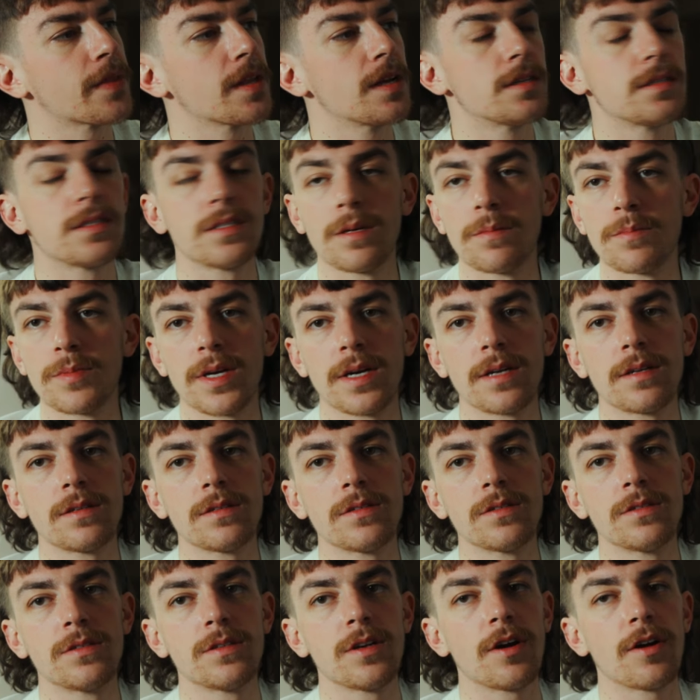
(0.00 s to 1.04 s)

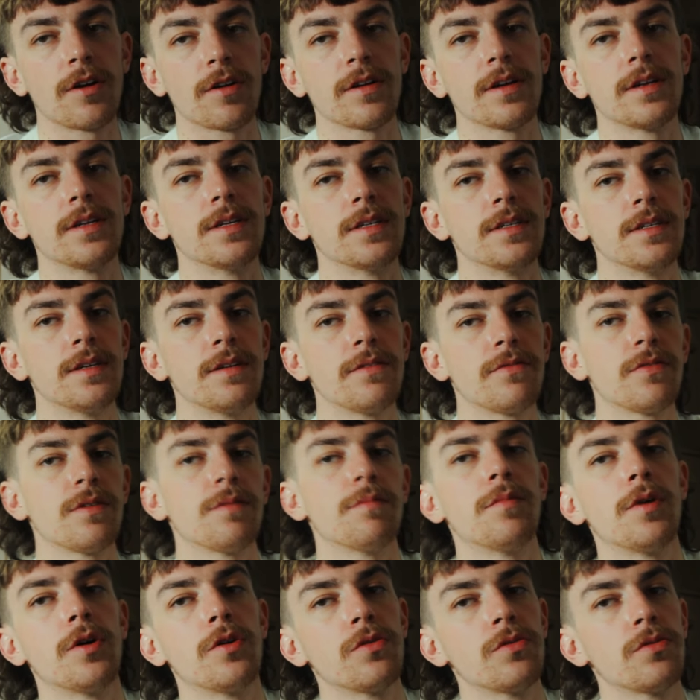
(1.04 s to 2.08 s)
Subtitles are in a
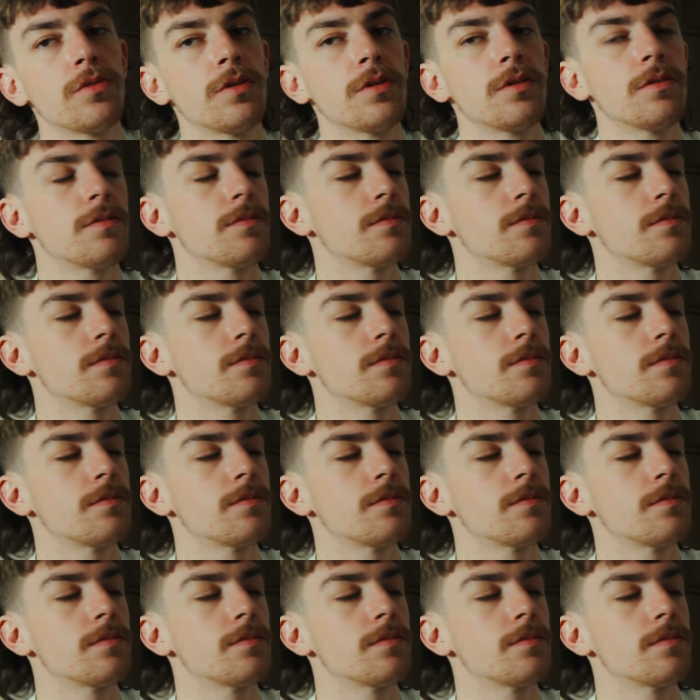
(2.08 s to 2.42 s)
different mode.